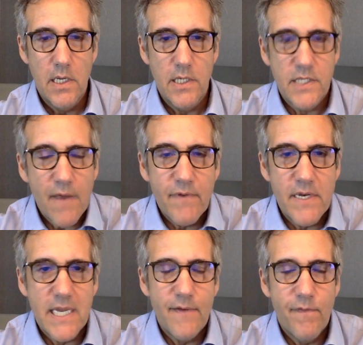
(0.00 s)

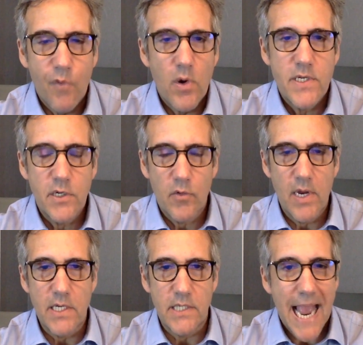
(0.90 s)
74
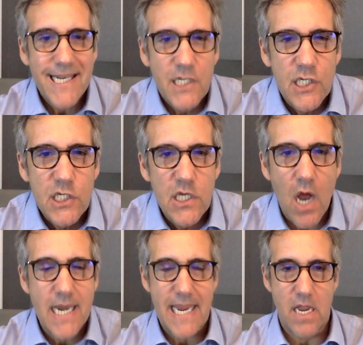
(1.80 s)
degrees and
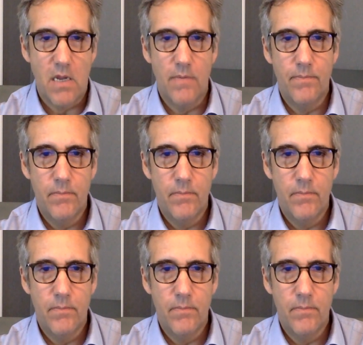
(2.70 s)
sunny.